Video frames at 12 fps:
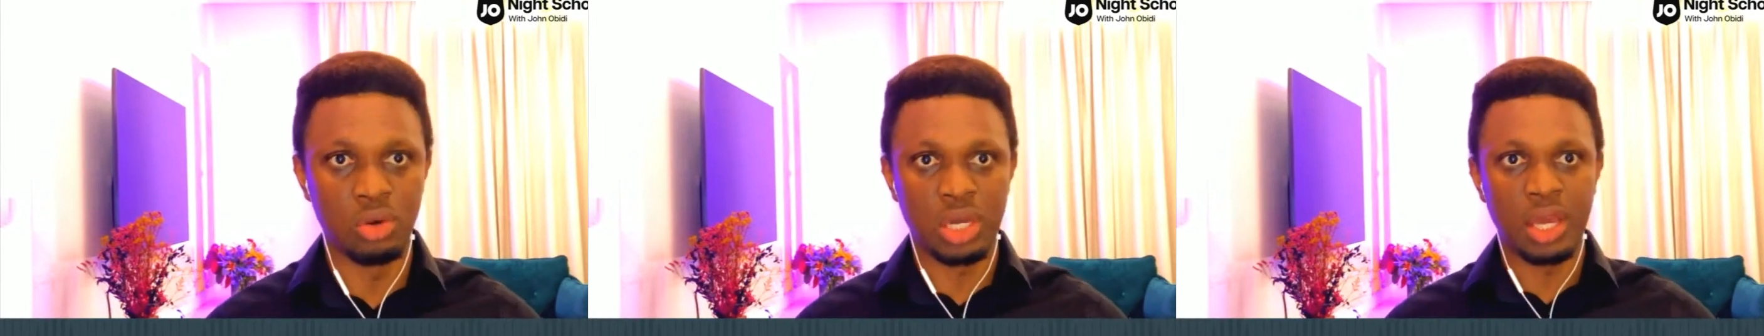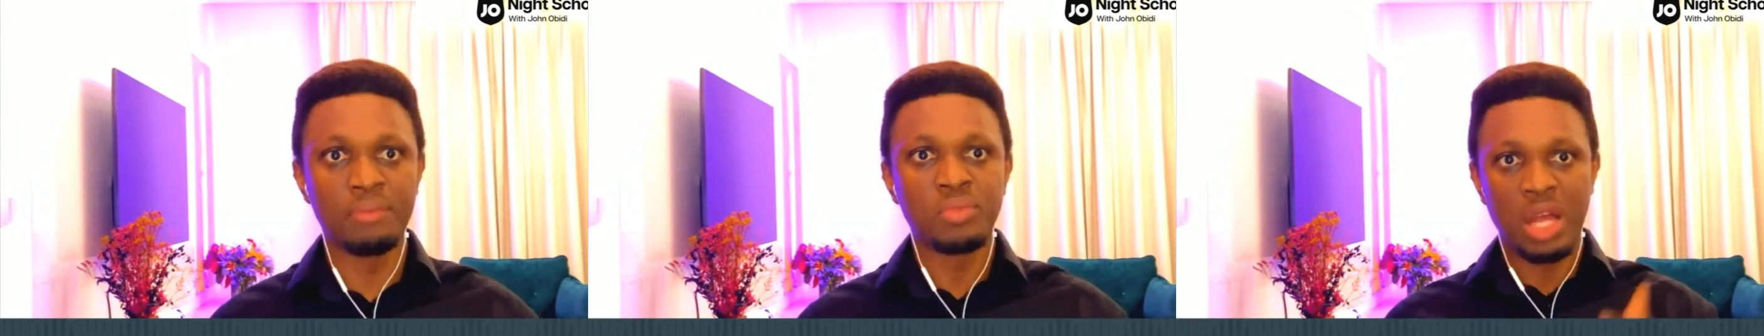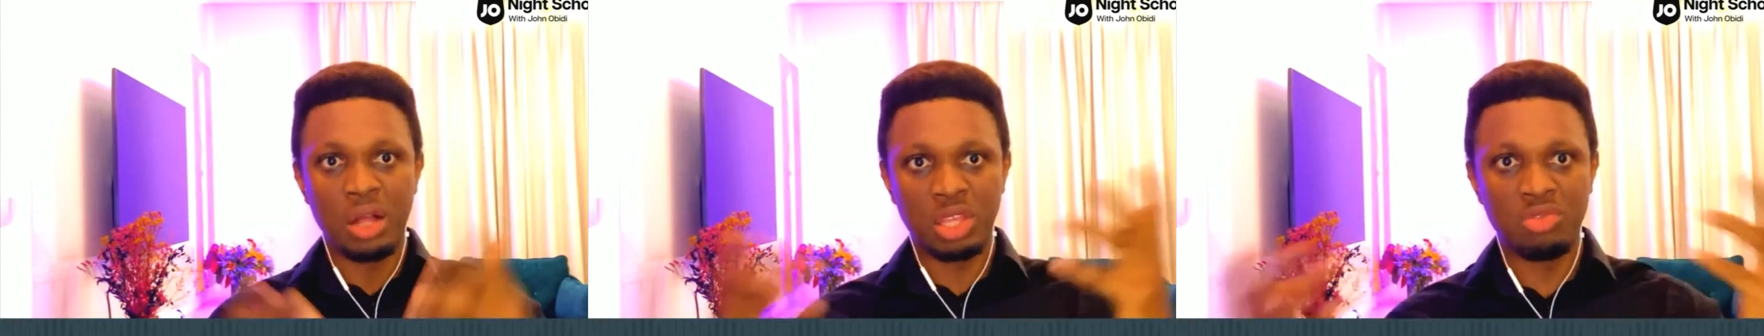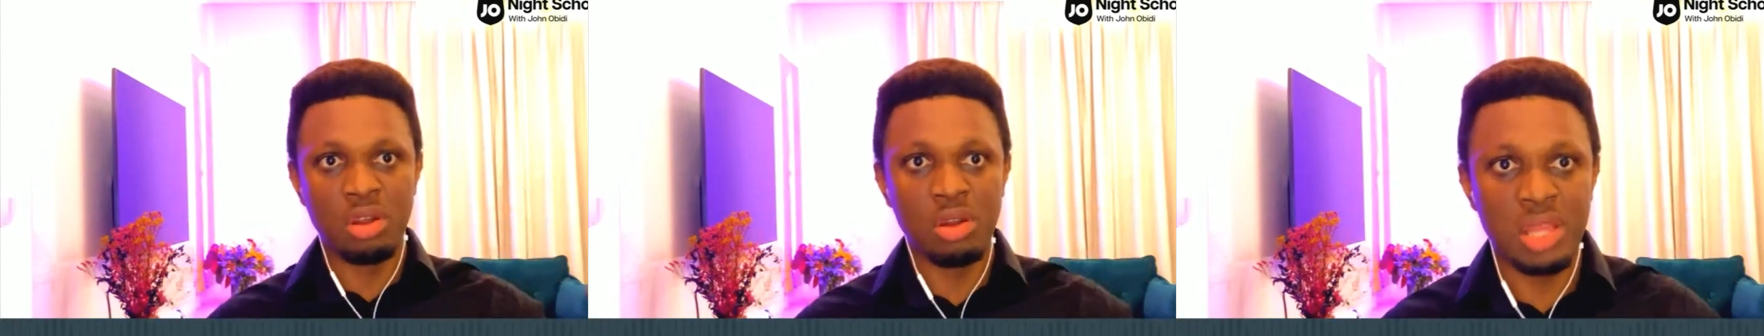Okay, I'll
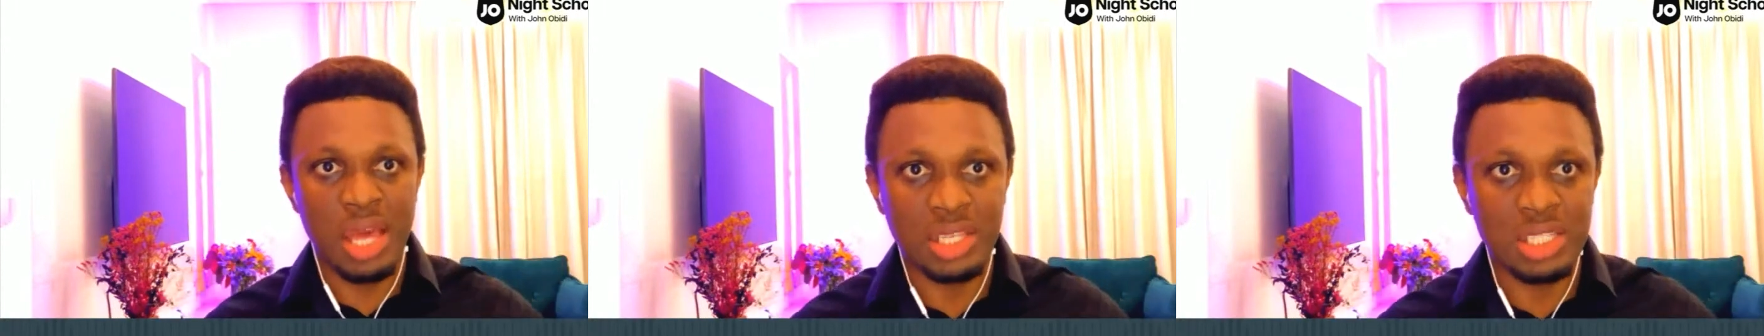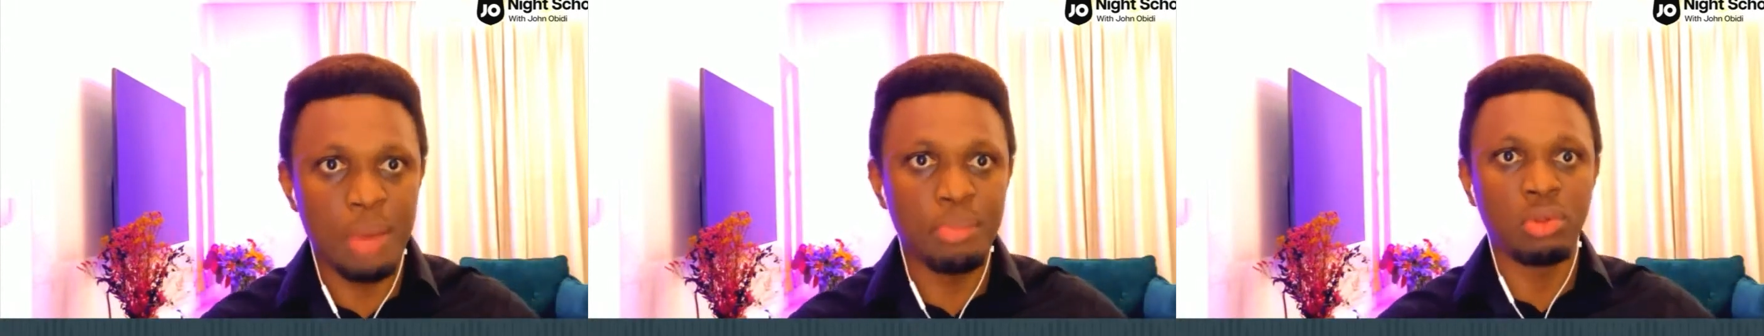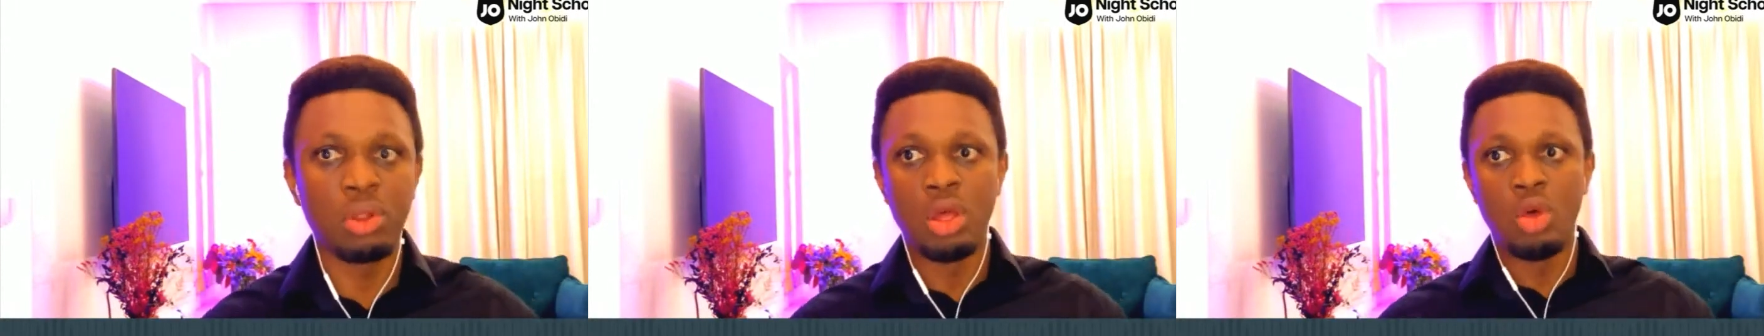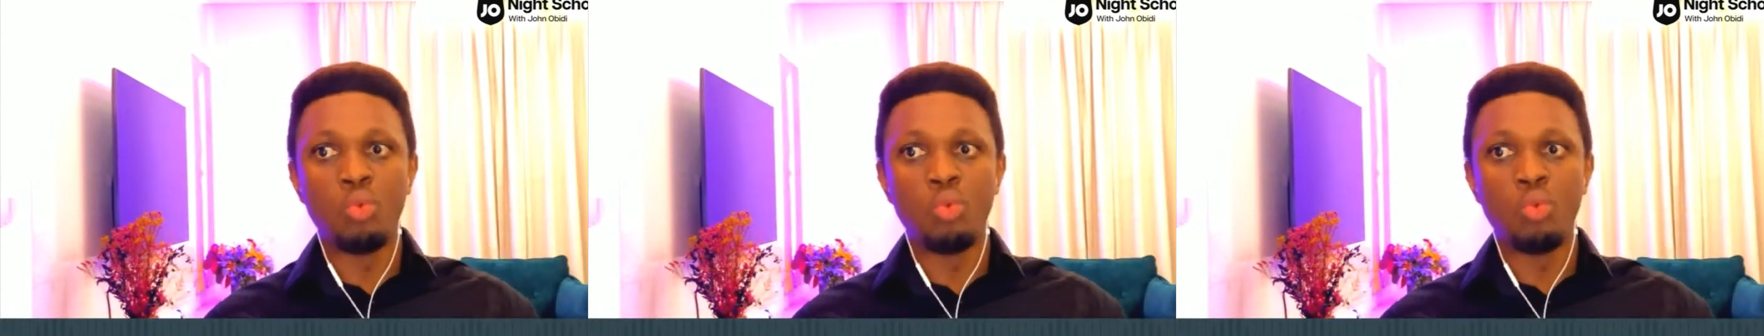give you another example.